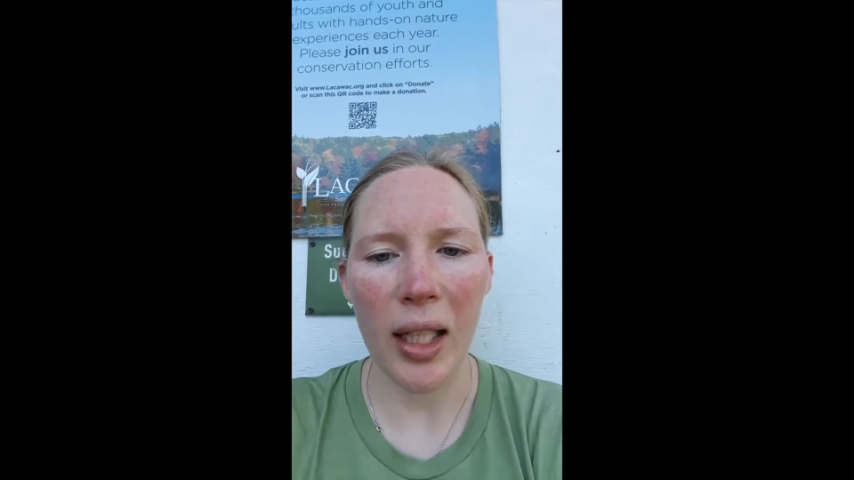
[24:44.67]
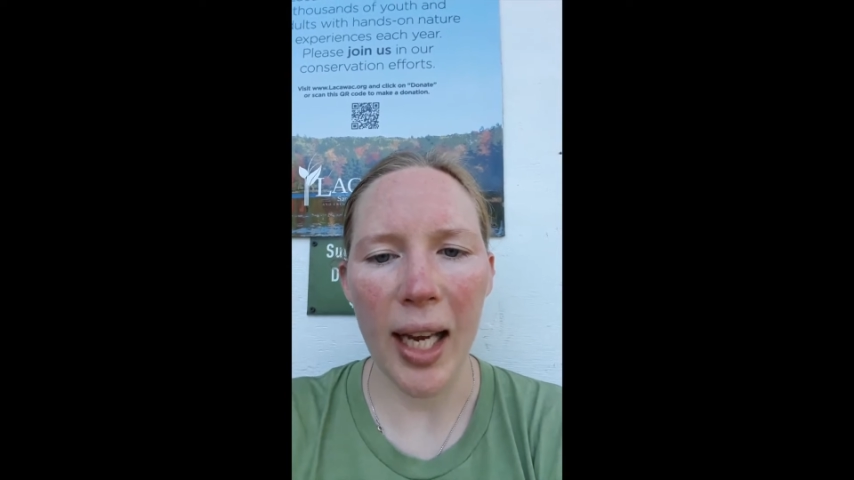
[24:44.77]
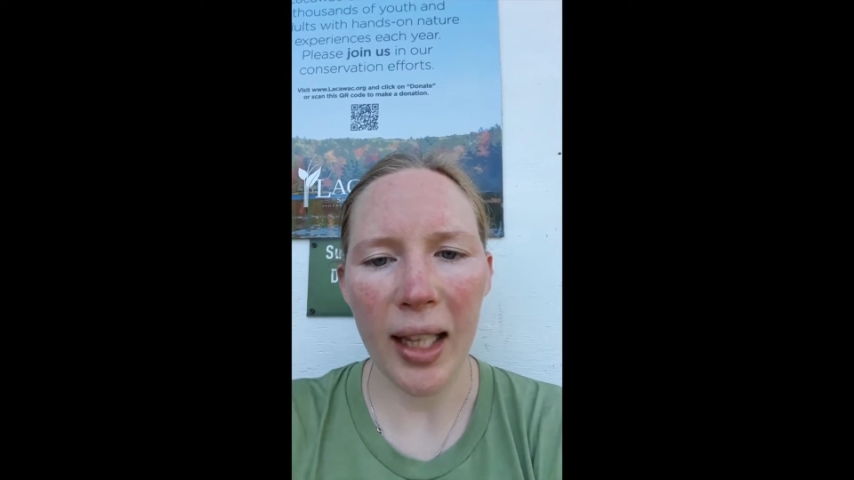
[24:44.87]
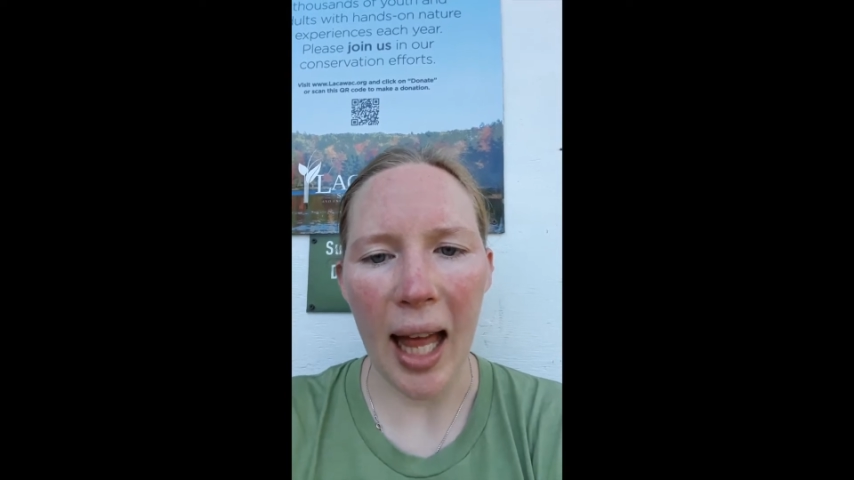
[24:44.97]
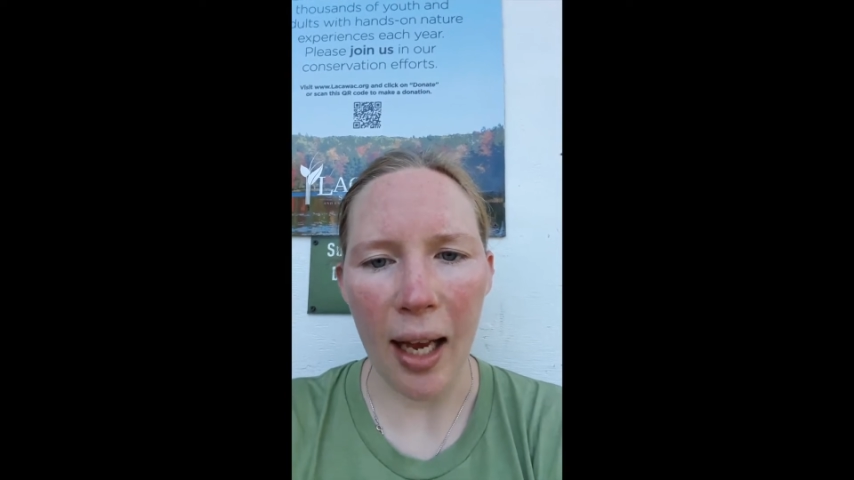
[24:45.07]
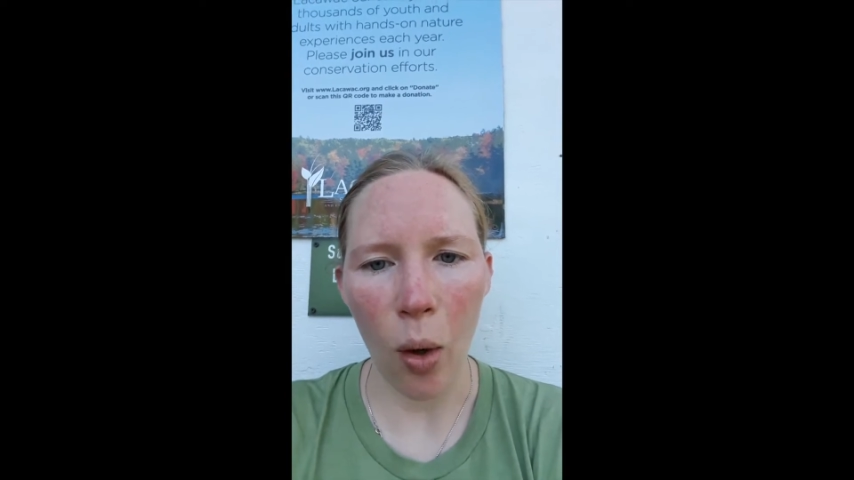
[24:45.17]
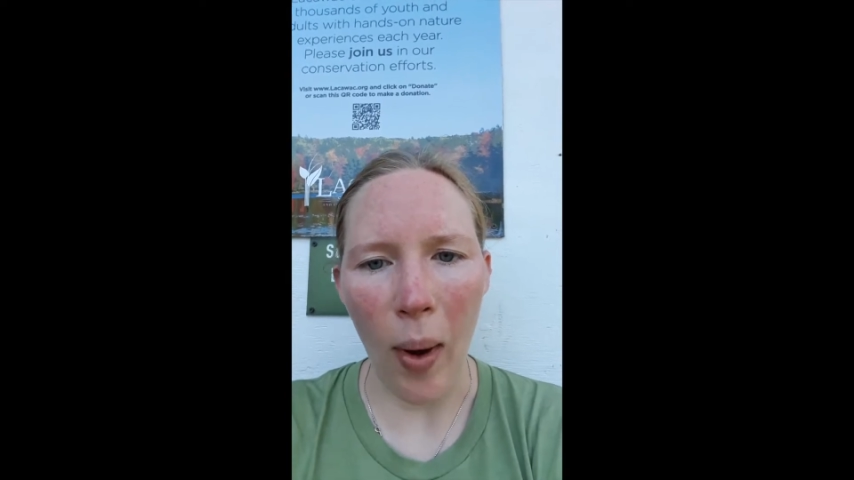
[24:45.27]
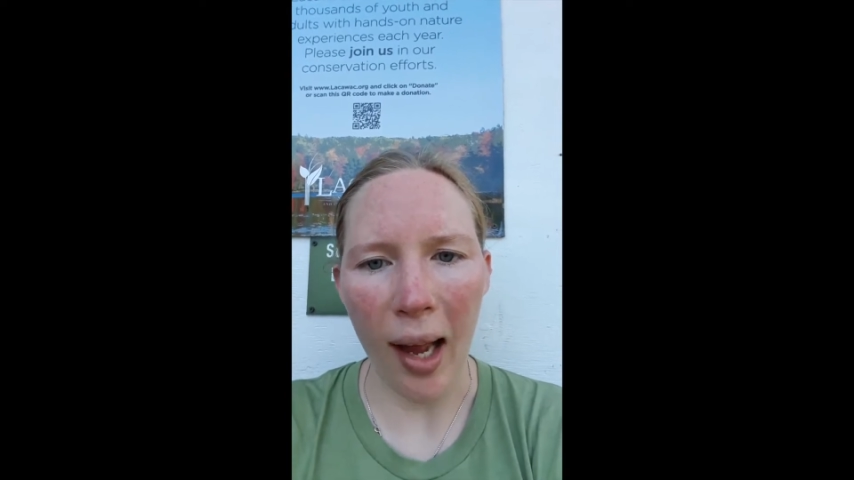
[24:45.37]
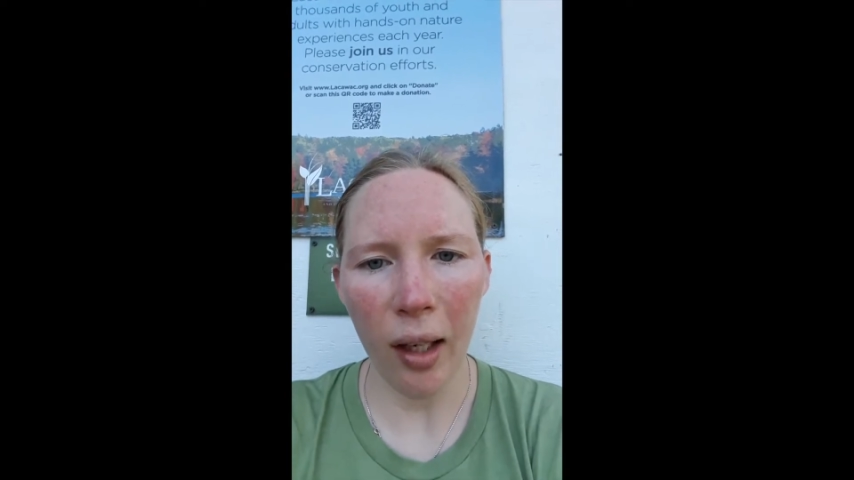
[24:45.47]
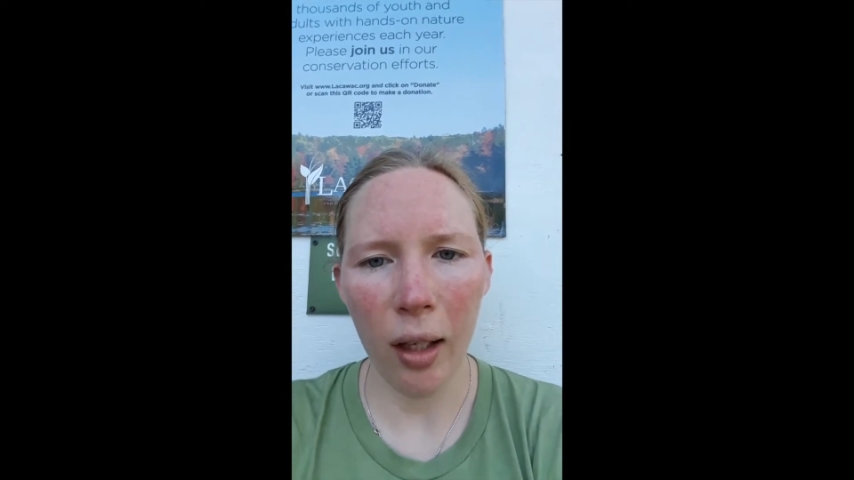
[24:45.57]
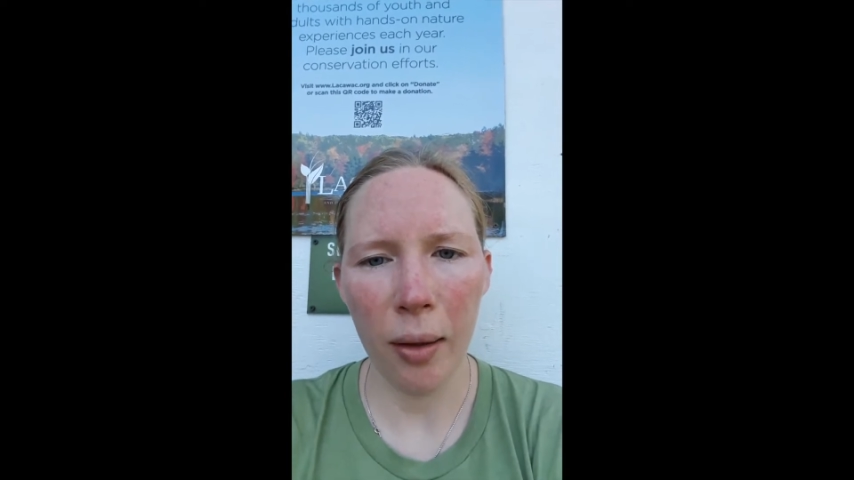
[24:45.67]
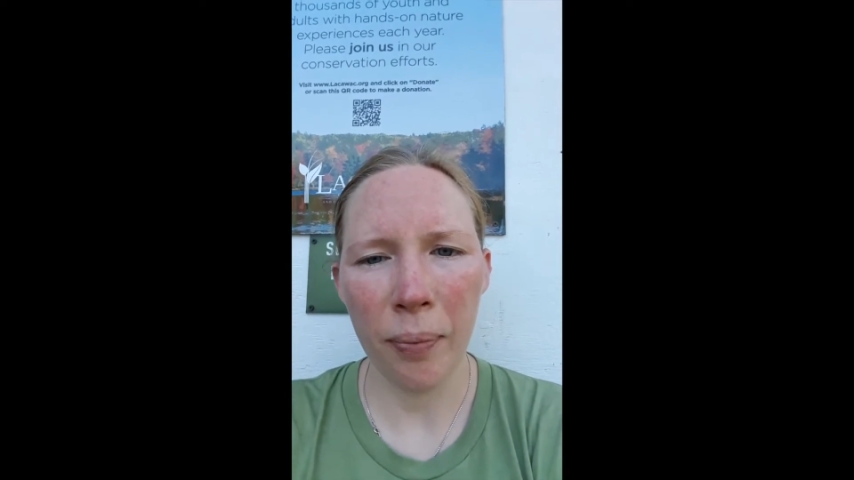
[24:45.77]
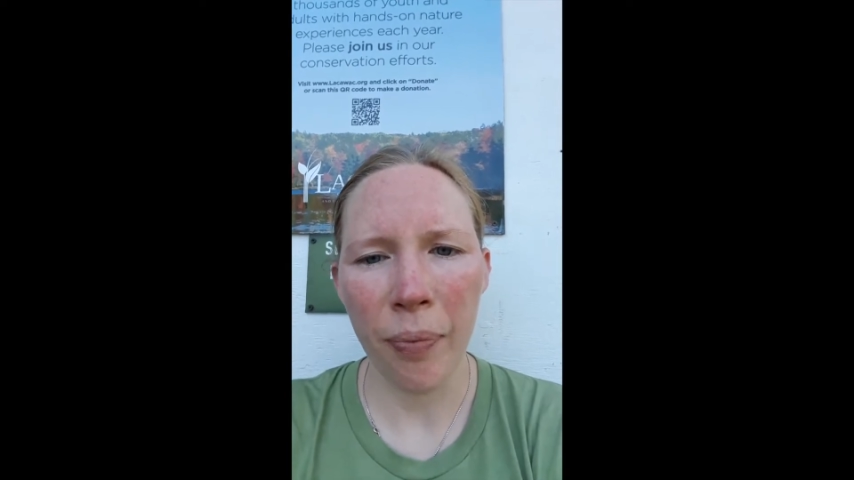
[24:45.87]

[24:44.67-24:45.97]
Lake Lacawac.